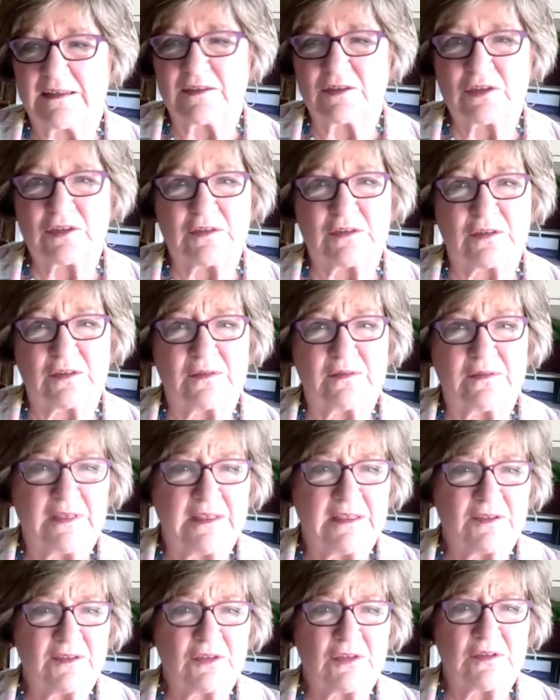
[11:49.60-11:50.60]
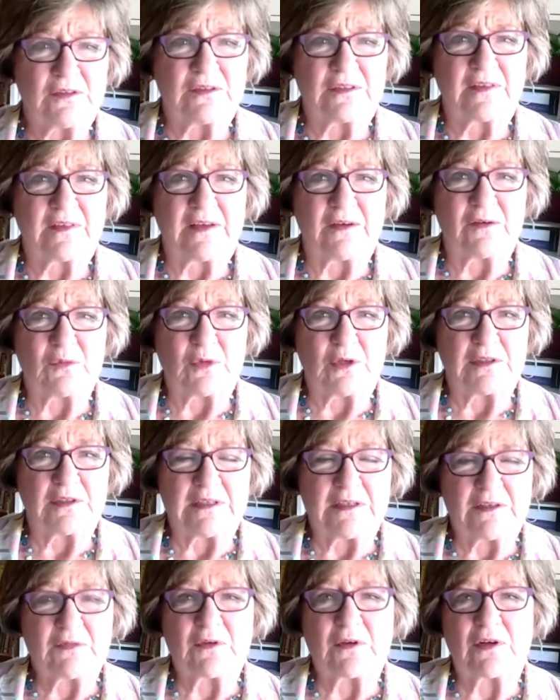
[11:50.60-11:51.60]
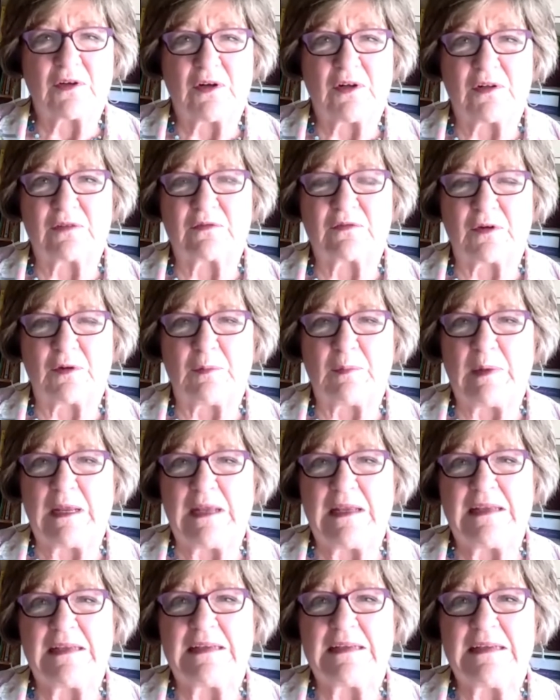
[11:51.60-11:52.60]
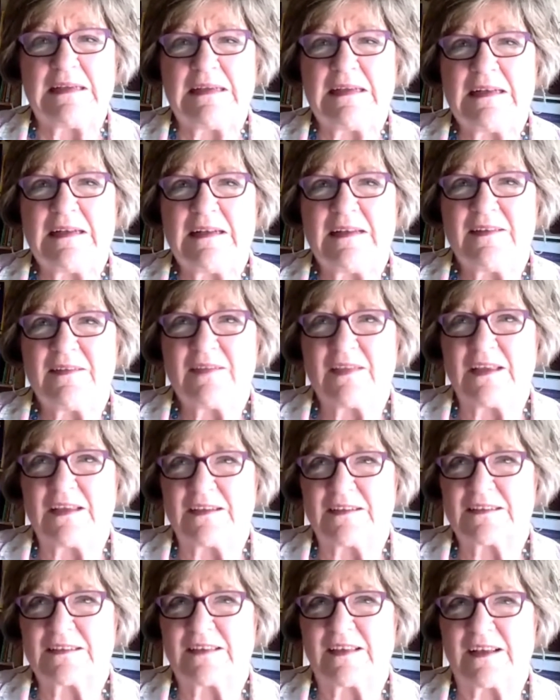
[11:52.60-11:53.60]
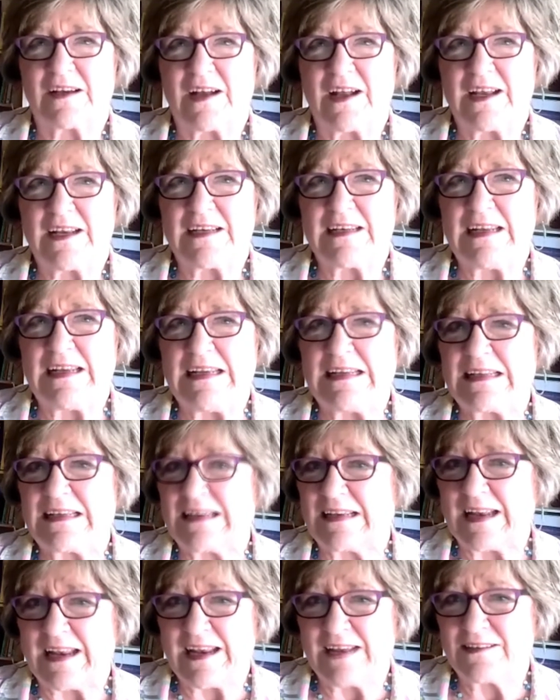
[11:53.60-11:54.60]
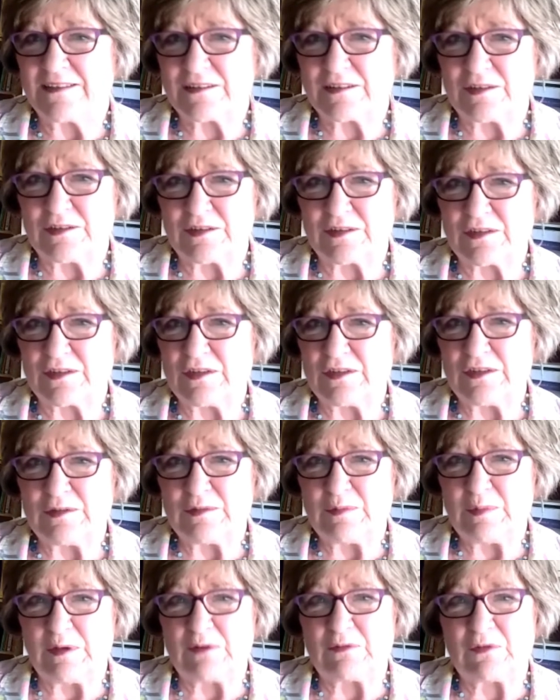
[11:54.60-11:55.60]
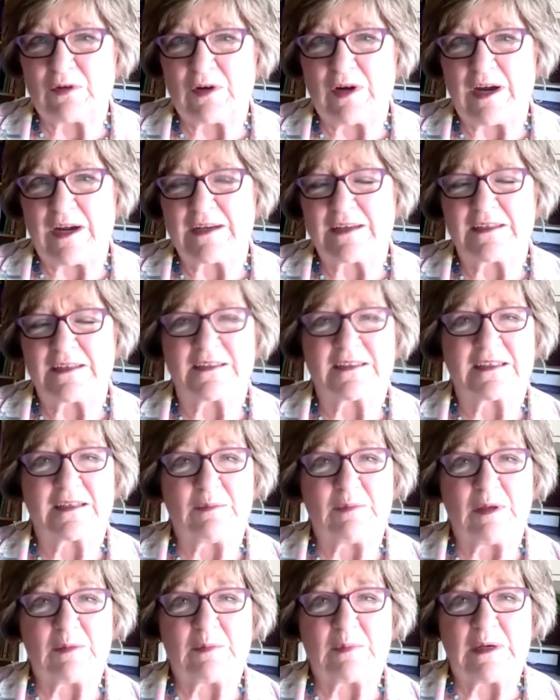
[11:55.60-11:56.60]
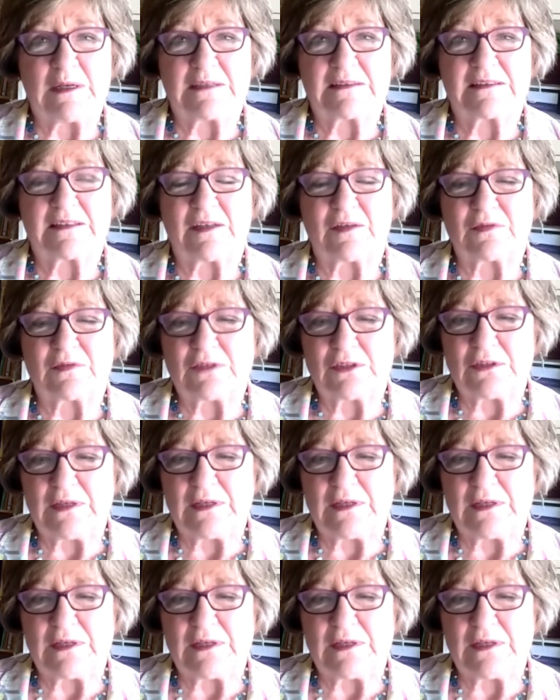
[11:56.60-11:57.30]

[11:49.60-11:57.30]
issues, issues that were difficult for me, things that I needed answers to before I could commit myself to